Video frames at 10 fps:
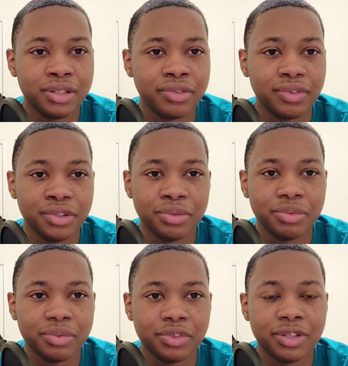group,
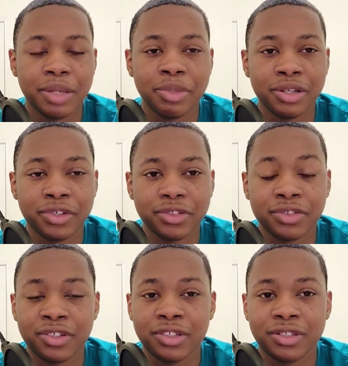limit the
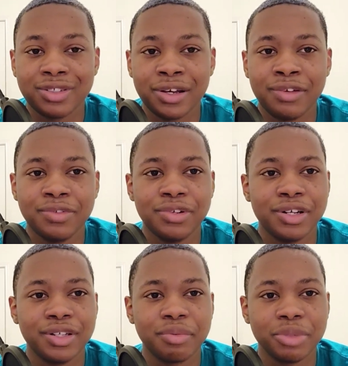restrictions of
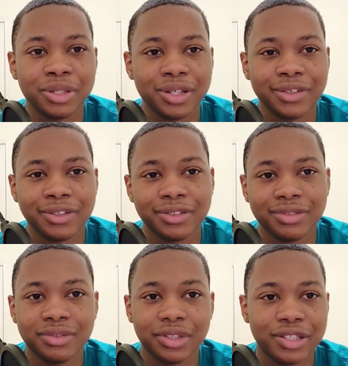joining, because
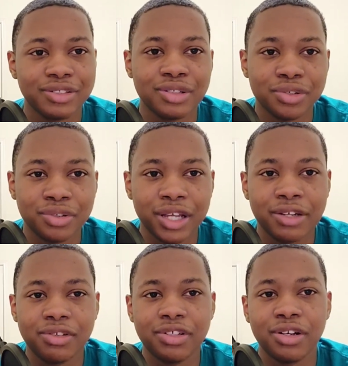it's
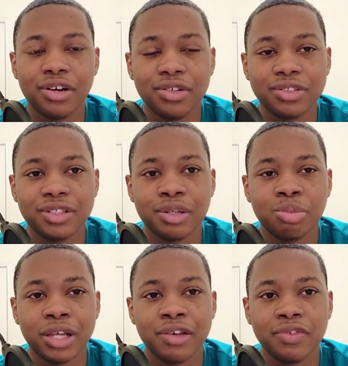Duolingo. You're hosting your
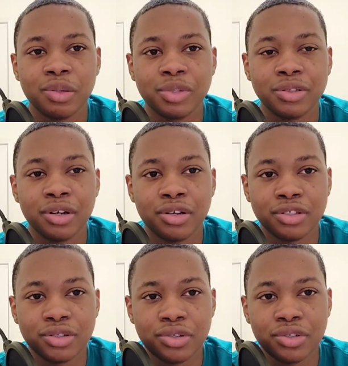platform on
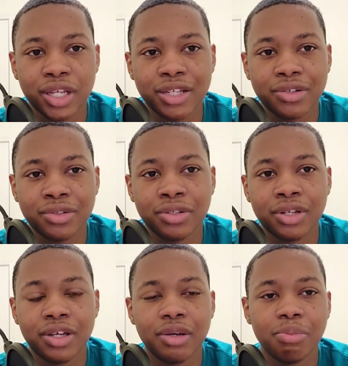Duolingo.
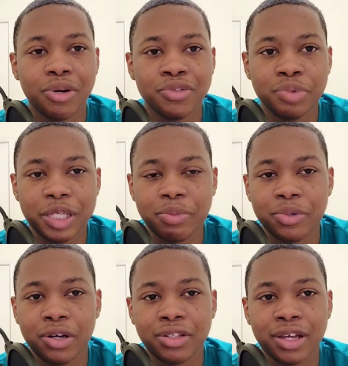Most
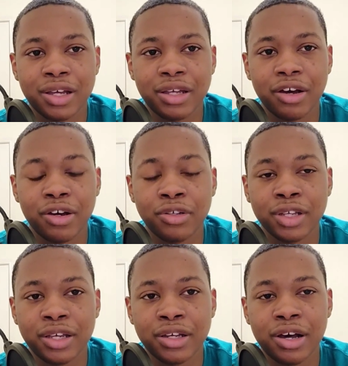people are not on
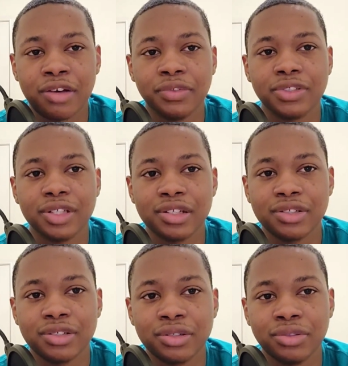a
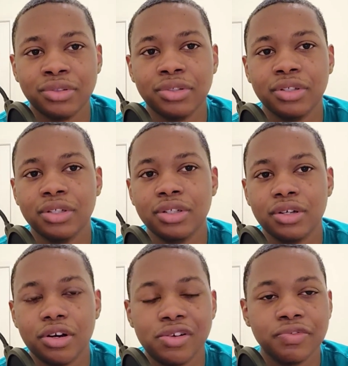conversational
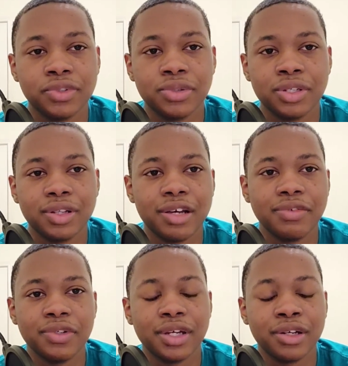or fluent
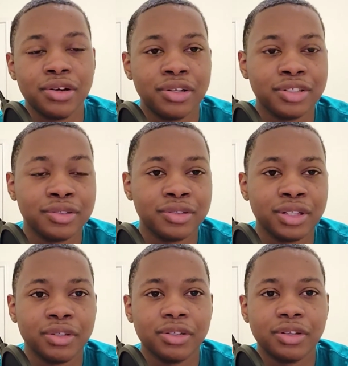level.
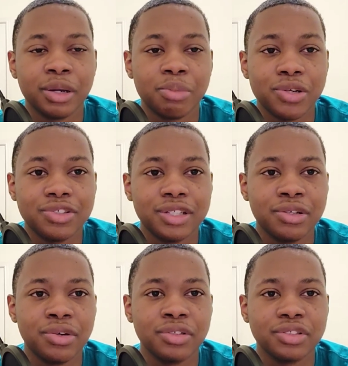They're mostly
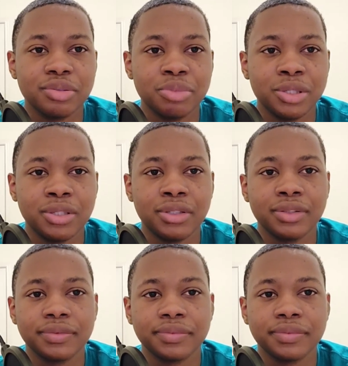going to be